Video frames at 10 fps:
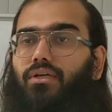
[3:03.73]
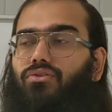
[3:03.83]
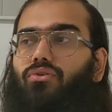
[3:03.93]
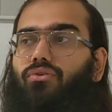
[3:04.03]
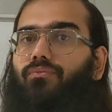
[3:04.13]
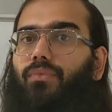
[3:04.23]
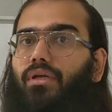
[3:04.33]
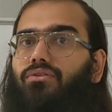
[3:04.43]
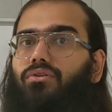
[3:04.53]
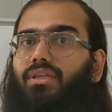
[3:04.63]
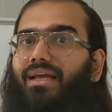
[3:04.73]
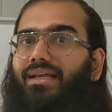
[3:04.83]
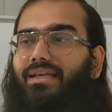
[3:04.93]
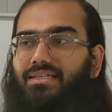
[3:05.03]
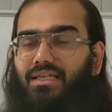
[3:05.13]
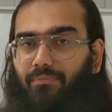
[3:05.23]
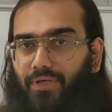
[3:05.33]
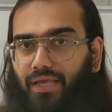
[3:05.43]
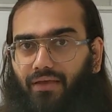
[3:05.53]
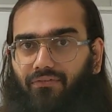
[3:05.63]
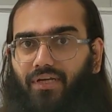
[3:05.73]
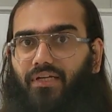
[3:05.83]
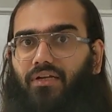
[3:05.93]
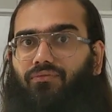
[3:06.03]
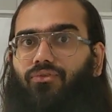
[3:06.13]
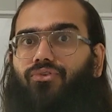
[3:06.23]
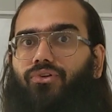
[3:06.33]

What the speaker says: So that is a behavior interview.